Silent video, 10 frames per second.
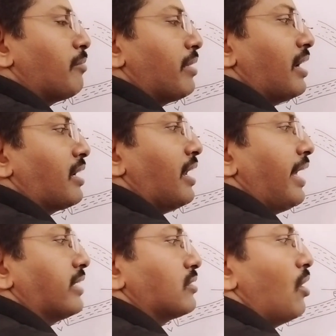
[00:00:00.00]
that means
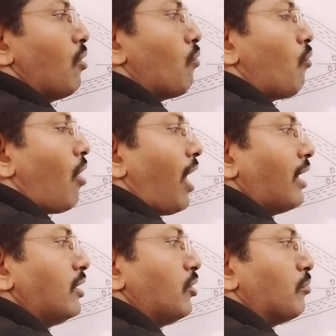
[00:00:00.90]
dV
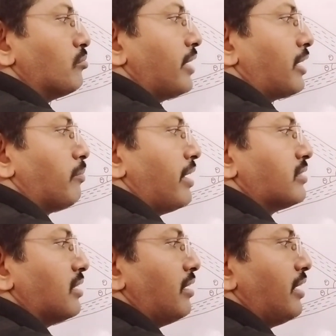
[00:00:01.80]
into
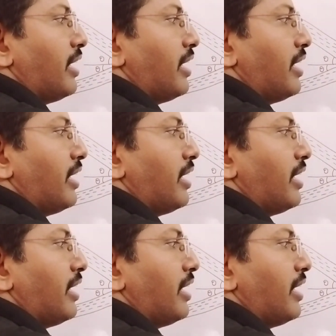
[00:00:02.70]
density.